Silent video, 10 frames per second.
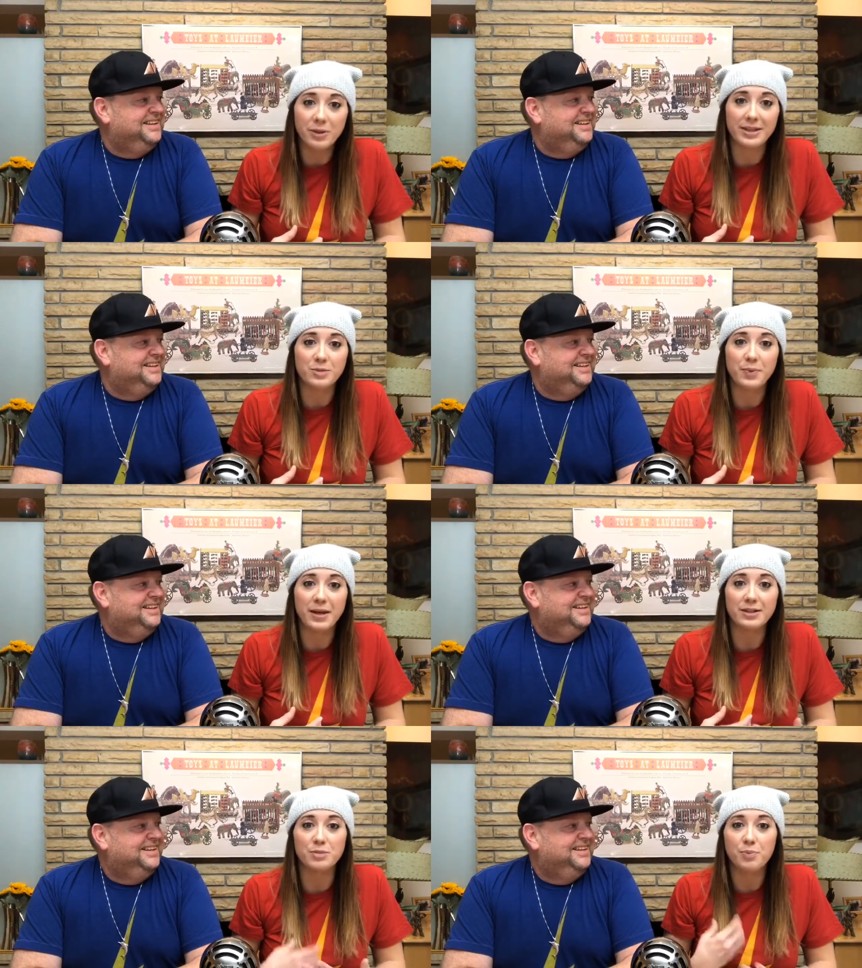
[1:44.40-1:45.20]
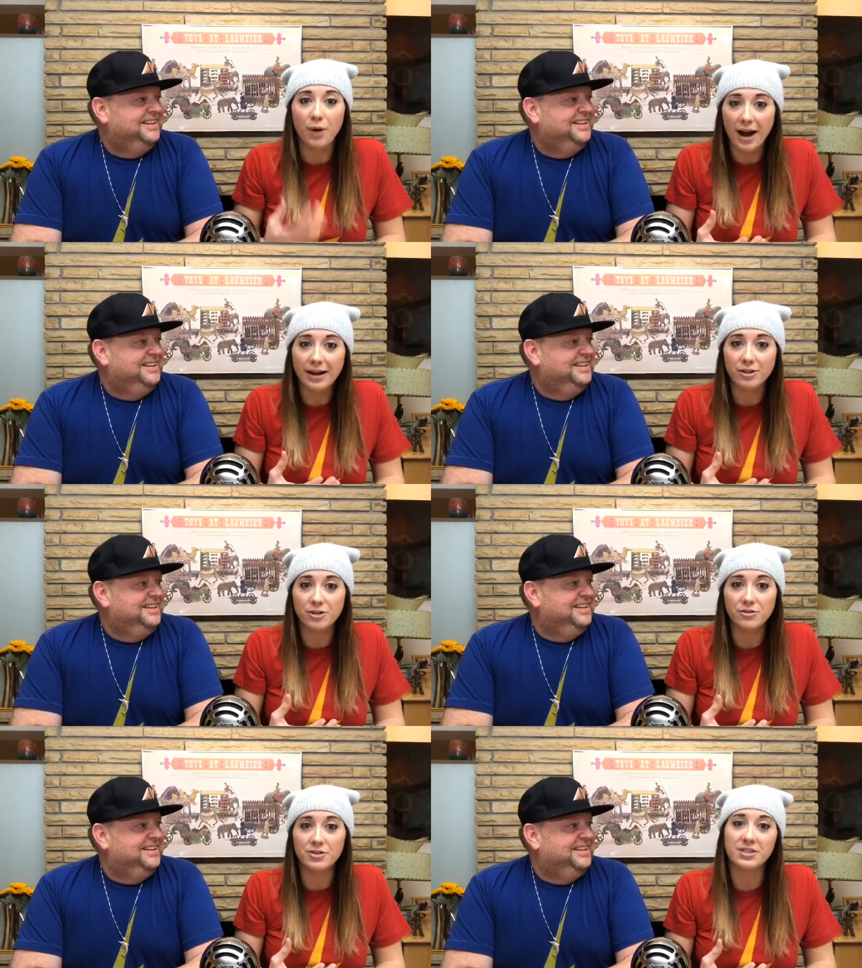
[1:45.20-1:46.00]
Speaker 1: place bids prior
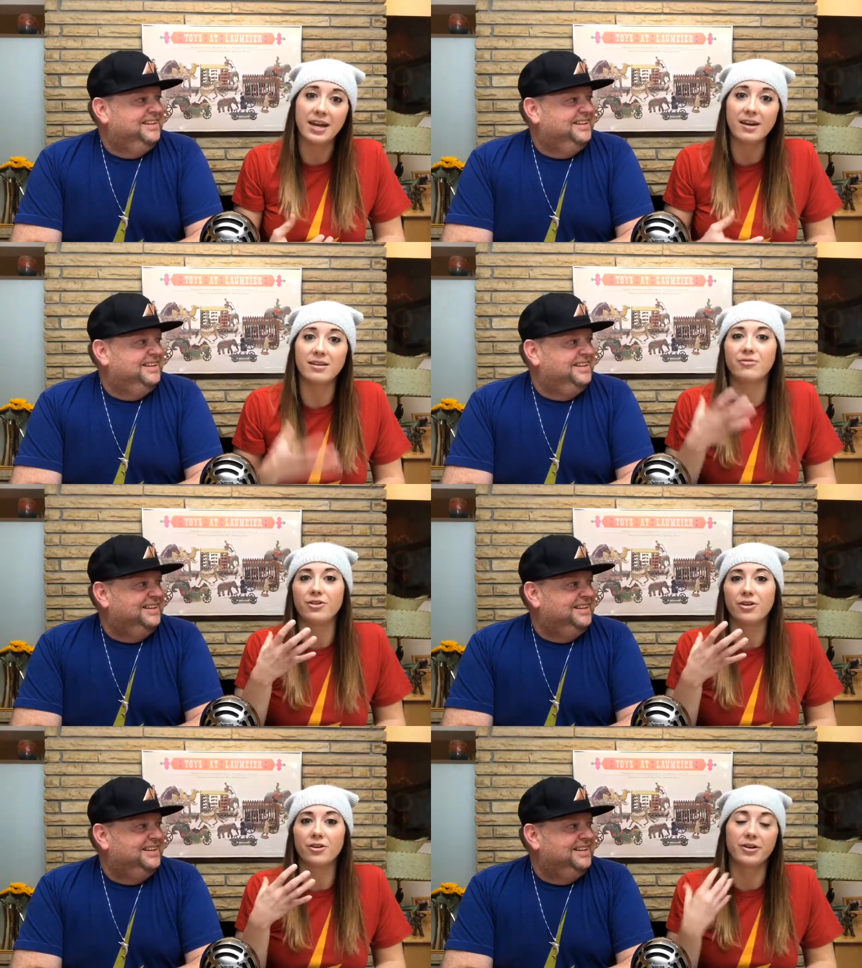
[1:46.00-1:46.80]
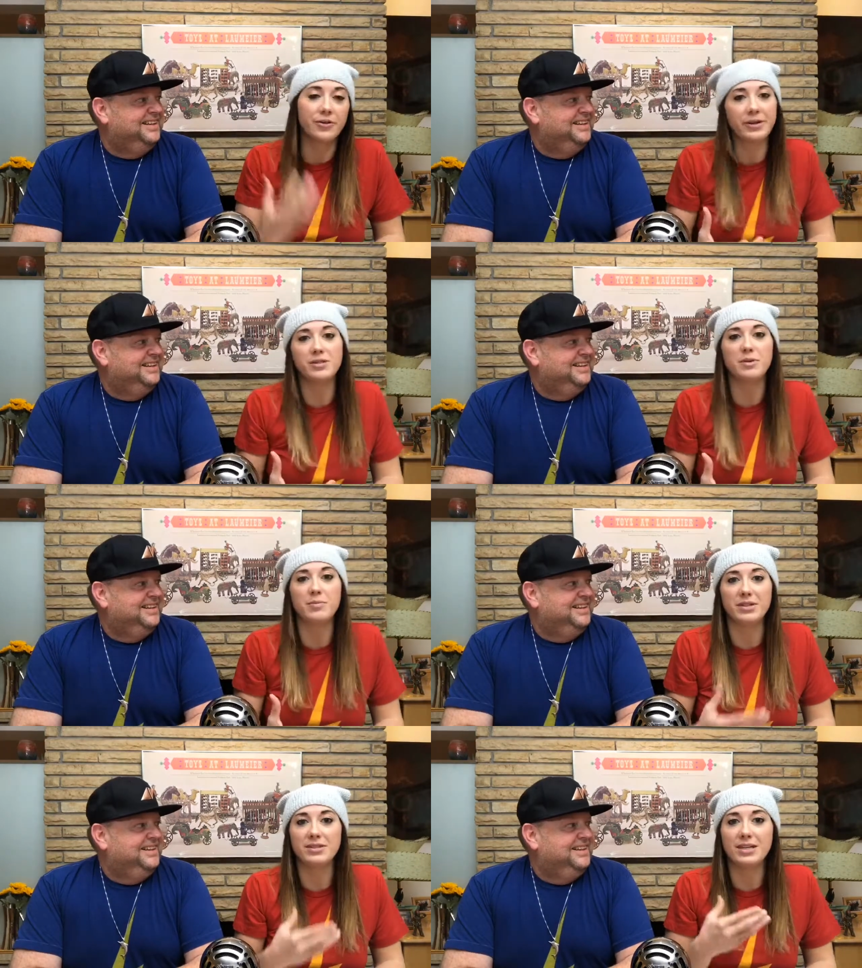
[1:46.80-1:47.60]
to the sale if you're going to be
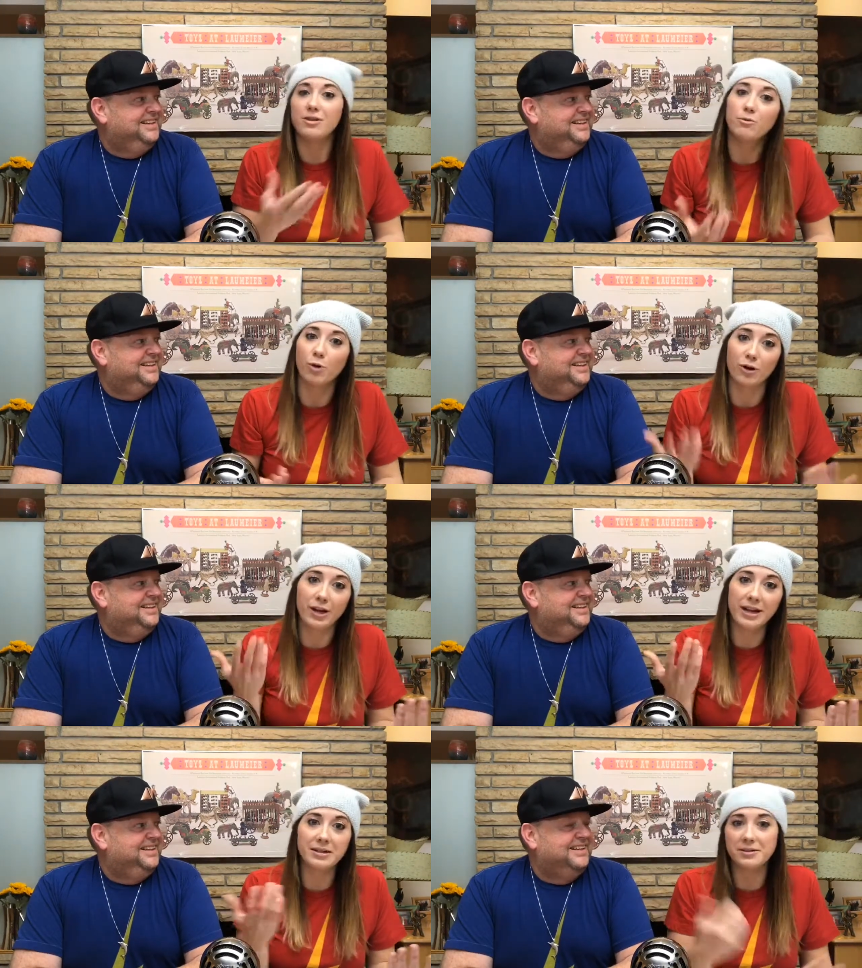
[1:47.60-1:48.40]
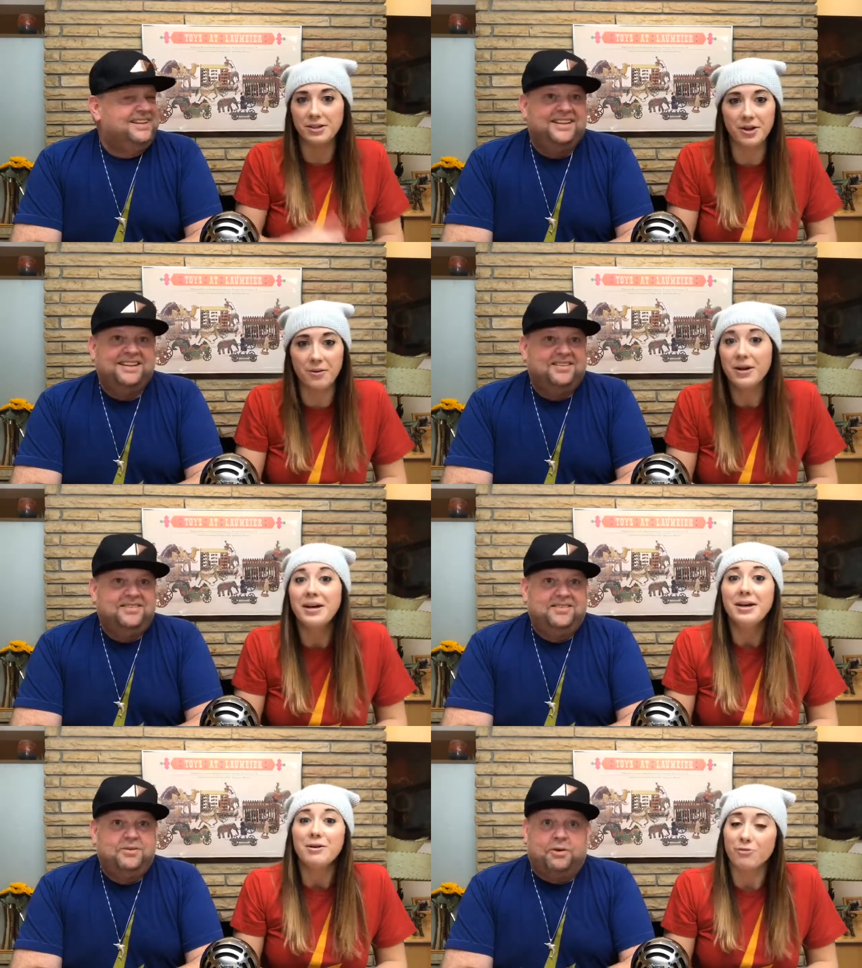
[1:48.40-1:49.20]
busy working, you know,
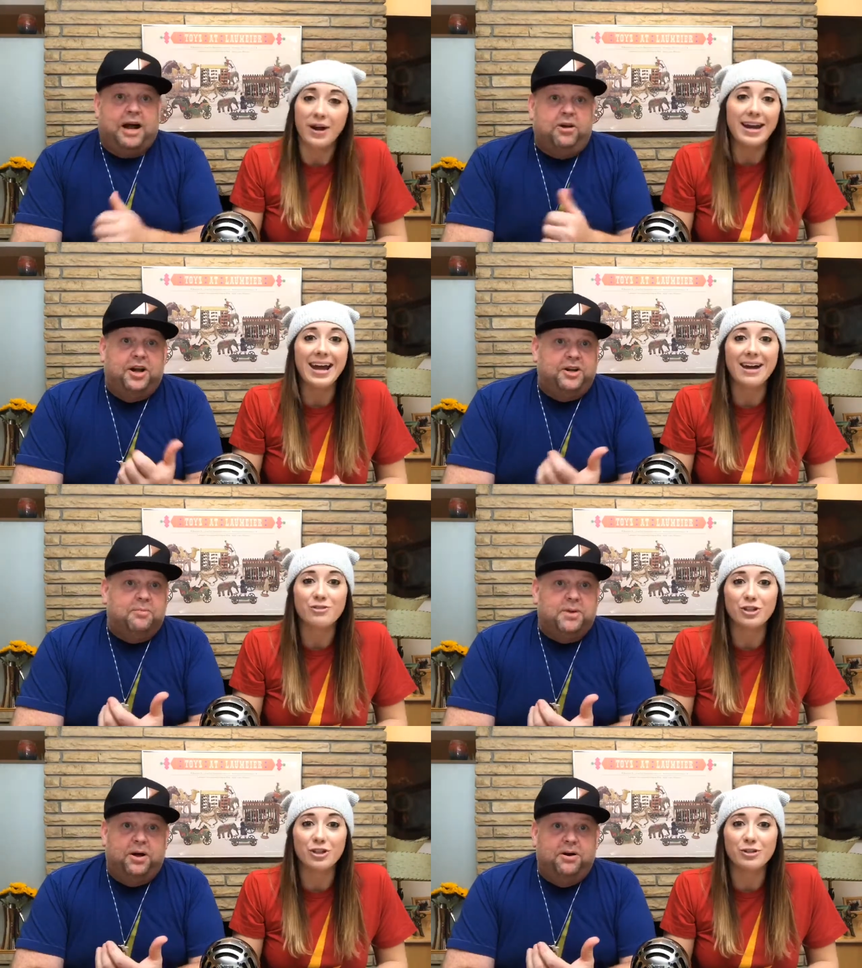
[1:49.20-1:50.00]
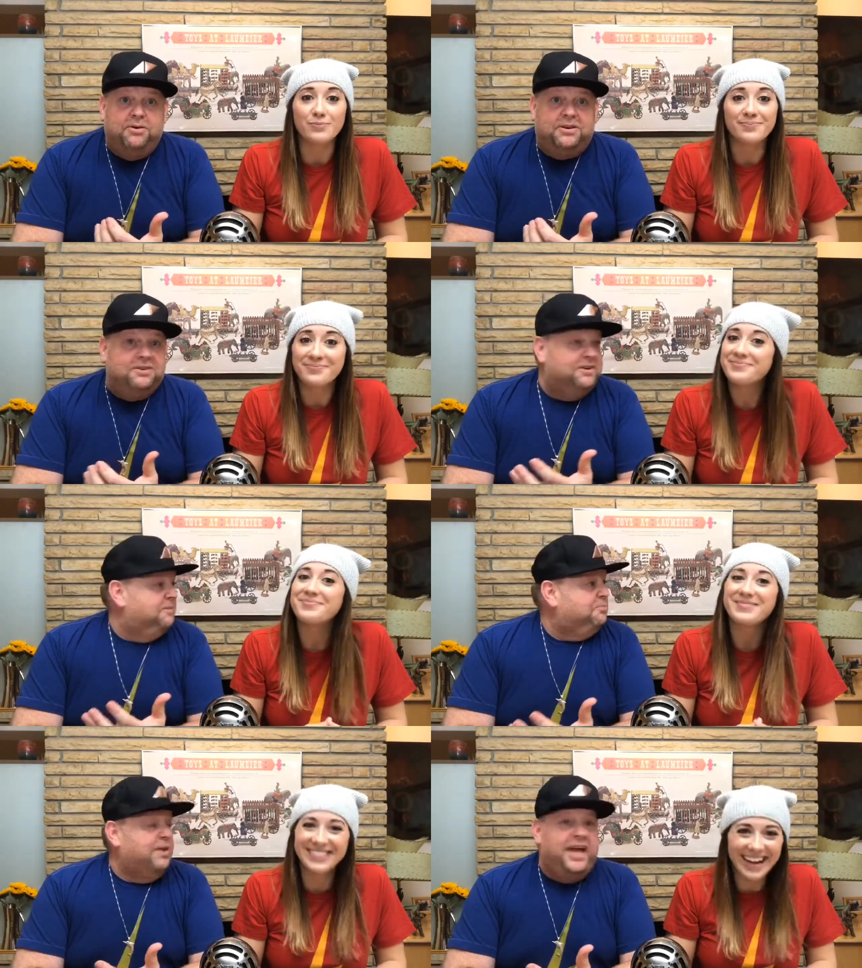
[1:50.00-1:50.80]
Friday out on your boat
Speaker 2: or
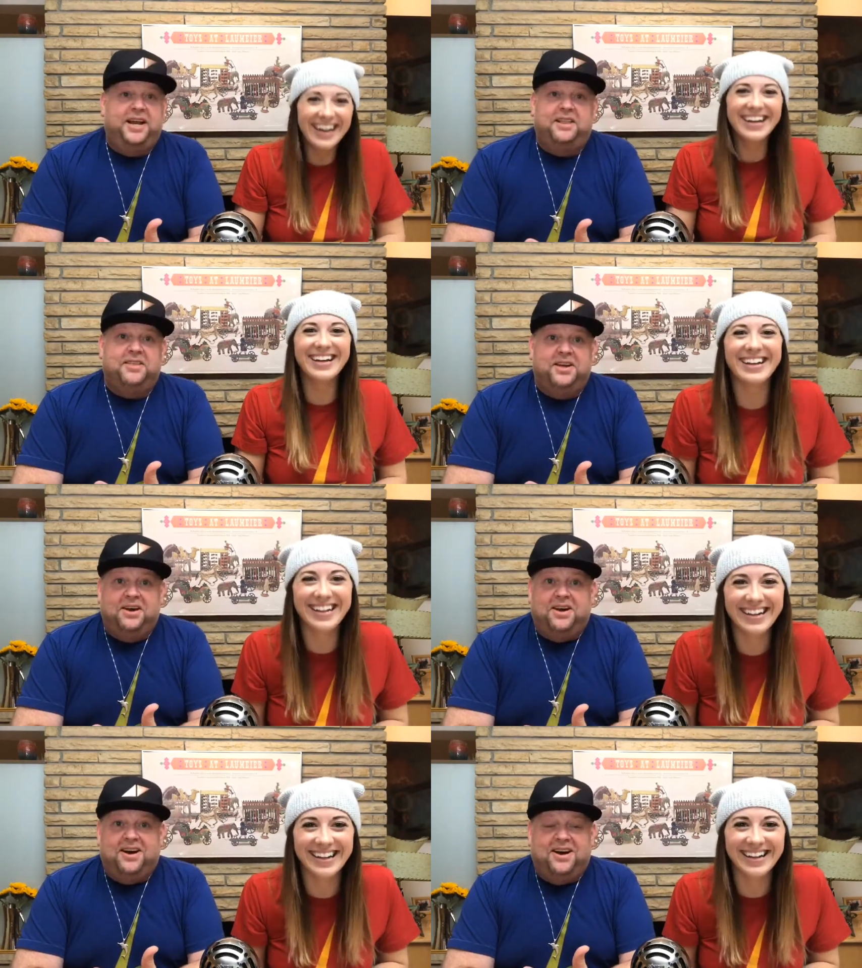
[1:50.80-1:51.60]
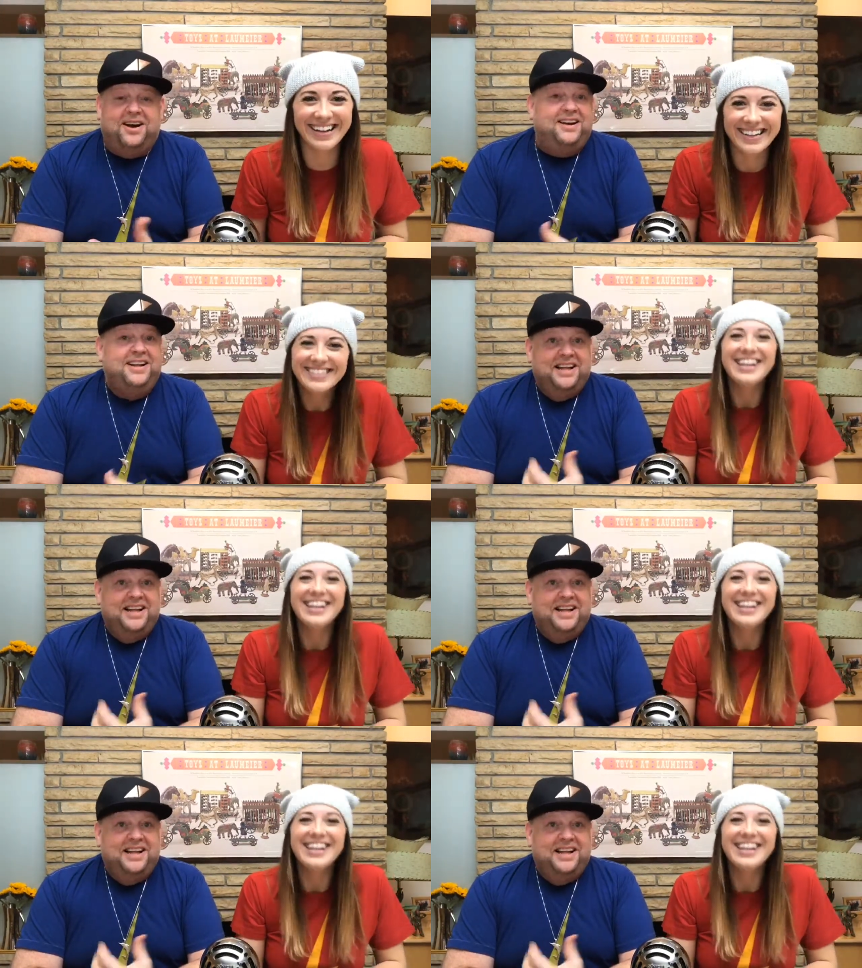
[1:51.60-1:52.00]
playing in the yards.